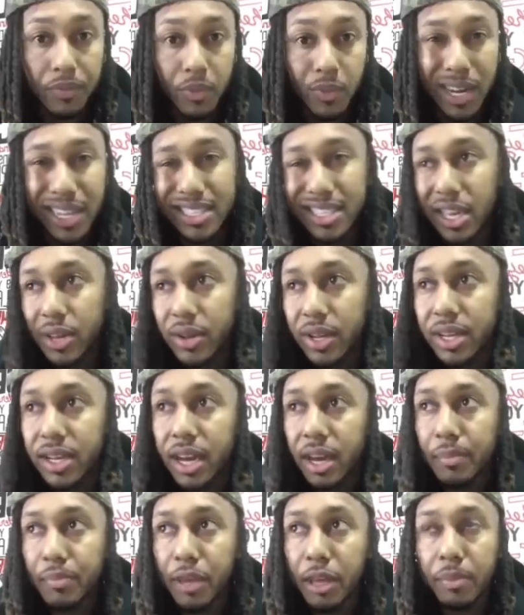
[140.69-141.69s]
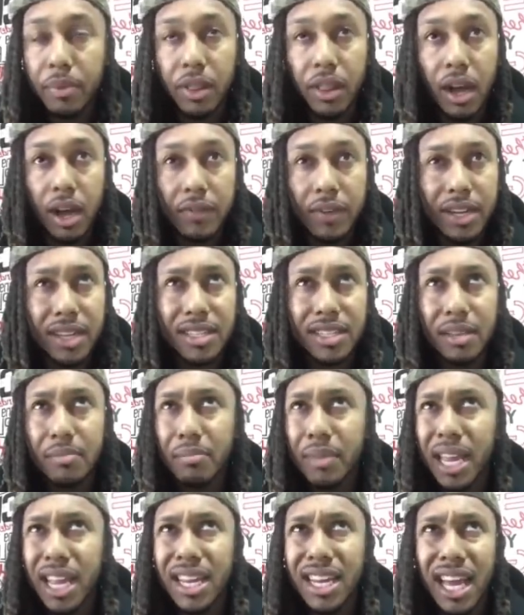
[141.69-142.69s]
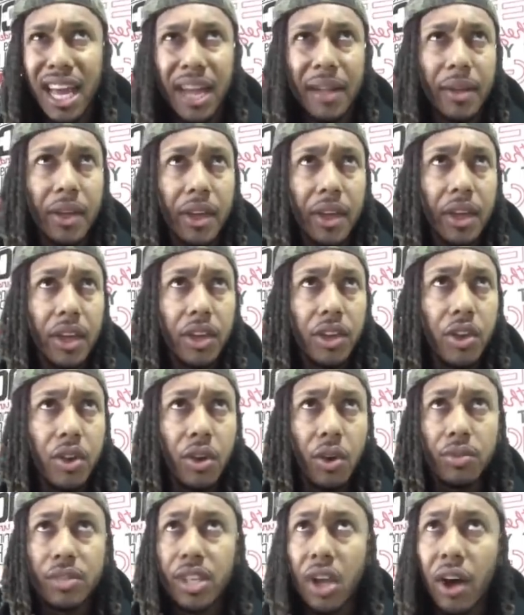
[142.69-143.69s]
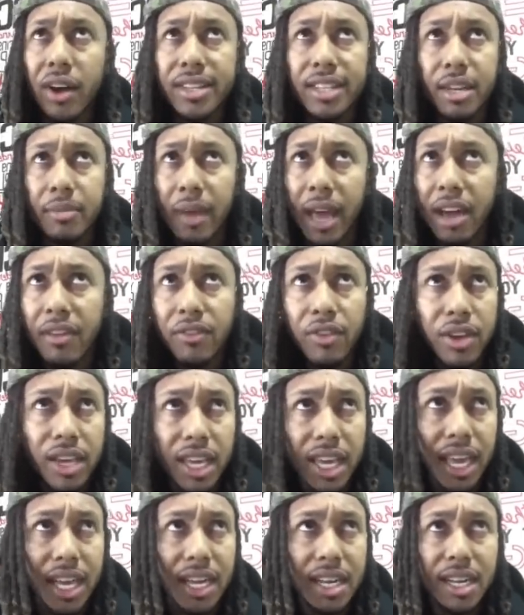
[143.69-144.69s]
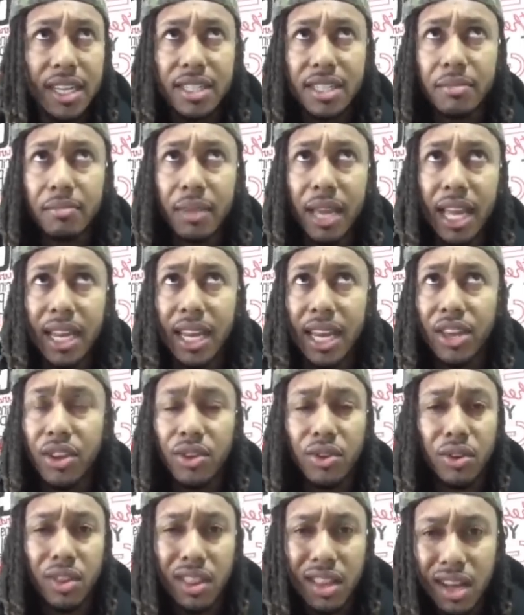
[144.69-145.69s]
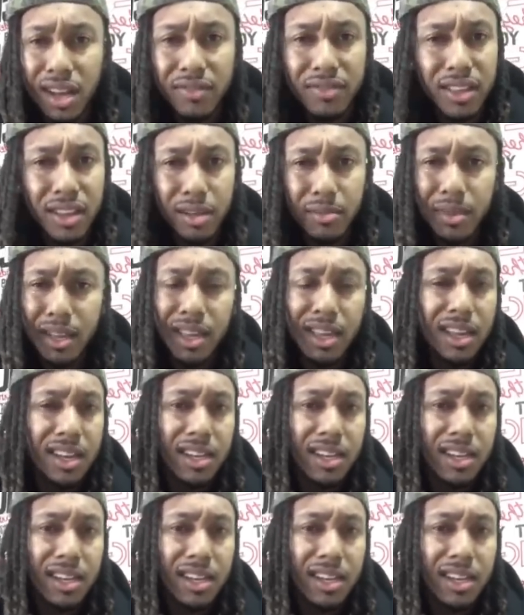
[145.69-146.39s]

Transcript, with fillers: When I tell you to cut people off, it doesn't mean that you don't talk to them ever again. It doesn't mean that you don't love them.